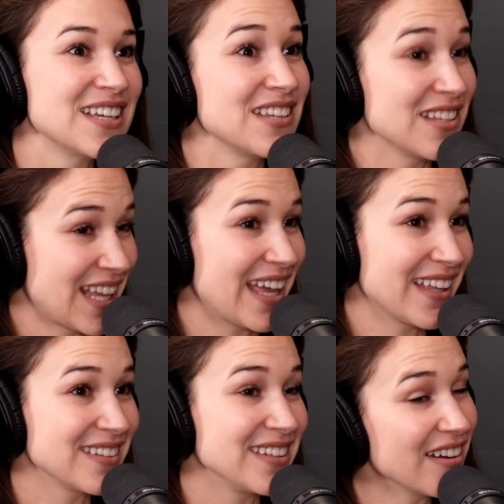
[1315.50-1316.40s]

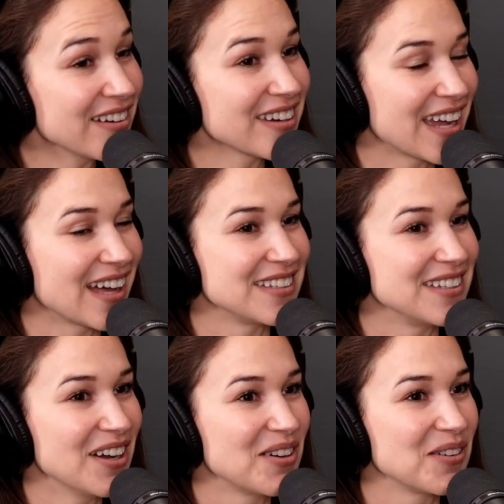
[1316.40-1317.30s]
let younger Kelly
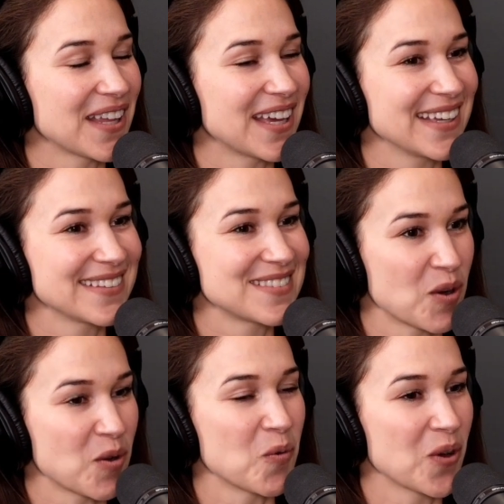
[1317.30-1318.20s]
know, like,
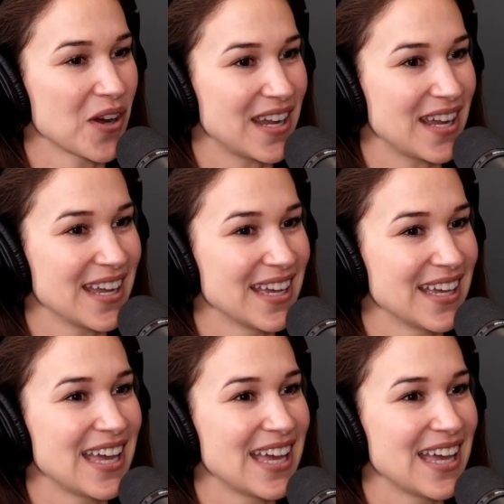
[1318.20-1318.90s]
don't worry,